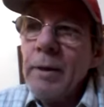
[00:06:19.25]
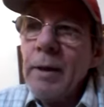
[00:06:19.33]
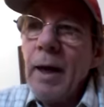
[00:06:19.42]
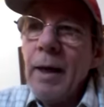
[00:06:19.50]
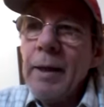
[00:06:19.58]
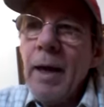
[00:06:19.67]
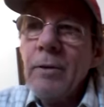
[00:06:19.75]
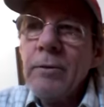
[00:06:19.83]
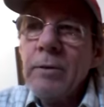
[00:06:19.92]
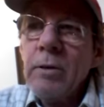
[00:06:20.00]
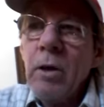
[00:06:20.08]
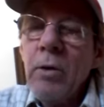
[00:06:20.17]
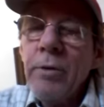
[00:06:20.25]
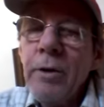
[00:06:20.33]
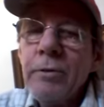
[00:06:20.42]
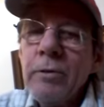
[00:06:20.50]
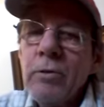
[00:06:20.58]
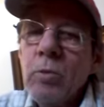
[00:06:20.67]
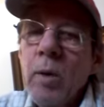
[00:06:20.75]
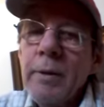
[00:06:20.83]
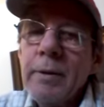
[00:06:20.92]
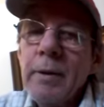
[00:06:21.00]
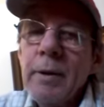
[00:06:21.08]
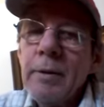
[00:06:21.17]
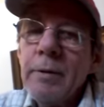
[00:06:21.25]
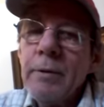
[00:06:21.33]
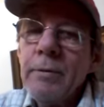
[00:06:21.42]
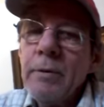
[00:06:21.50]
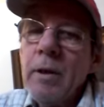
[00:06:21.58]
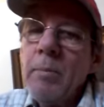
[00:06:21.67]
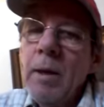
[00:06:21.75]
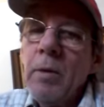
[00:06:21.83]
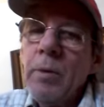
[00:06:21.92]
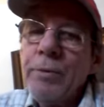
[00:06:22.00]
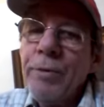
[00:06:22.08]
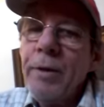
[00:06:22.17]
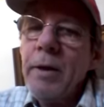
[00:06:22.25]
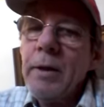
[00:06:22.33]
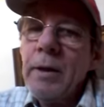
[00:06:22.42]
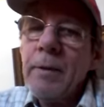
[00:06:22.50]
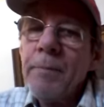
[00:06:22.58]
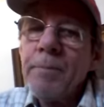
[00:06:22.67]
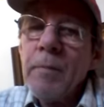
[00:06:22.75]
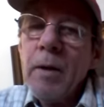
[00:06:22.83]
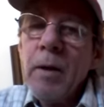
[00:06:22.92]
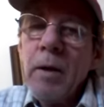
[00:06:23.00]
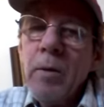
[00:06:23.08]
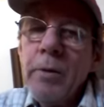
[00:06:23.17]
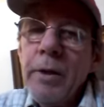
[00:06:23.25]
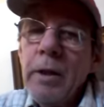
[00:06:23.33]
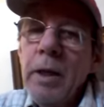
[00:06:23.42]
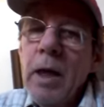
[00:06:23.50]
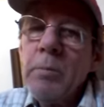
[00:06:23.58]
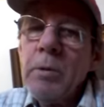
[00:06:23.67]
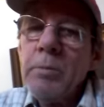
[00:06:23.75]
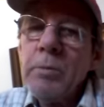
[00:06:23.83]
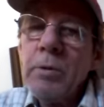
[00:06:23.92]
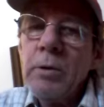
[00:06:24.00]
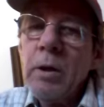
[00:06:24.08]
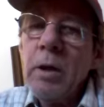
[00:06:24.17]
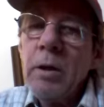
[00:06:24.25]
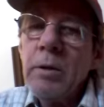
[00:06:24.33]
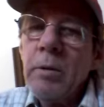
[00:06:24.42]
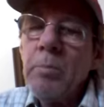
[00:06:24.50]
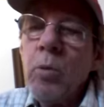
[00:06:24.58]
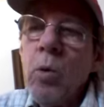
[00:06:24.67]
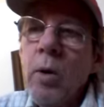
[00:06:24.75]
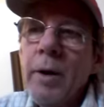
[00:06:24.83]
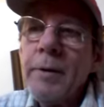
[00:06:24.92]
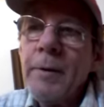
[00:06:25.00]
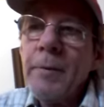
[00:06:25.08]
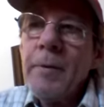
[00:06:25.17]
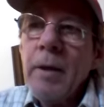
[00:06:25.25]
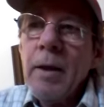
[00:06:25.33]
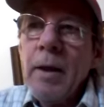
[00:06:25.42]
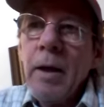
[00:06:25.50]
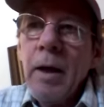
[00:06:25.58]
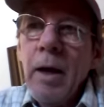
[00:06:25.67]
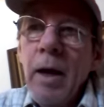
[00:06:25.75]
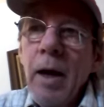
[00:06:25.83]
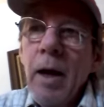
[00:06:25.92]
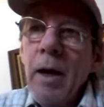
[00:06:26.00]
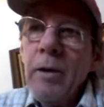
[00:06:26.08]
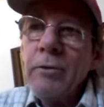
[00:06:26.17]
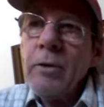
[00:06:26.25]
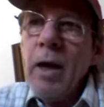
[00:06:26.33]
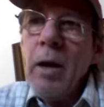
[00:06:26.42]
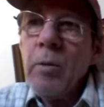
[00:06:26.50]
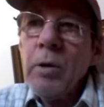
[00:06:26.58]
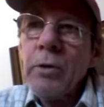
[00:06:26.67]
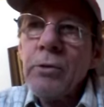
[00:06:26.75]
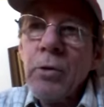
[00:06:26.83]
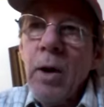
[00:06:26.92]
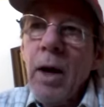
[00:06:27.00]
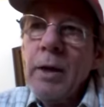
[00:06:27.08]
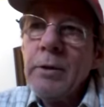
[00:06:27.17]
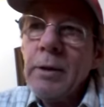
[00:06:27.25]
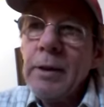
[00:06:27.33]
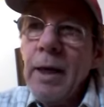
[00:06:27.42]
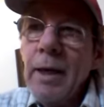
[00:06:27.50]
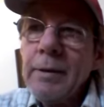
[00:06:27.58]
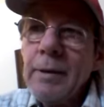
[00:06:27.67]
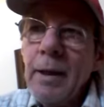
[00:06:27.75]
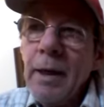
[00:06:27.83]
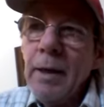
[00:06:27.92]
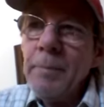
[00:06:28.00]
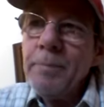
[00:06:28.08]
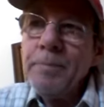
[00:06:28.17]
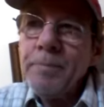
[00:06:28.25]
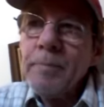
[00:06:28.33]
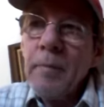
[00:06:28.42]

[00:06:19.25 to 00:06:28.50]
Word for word: And I guess, you know, this is what the, the CMA was thinking when they named him to the, the board as they were trying to get, um,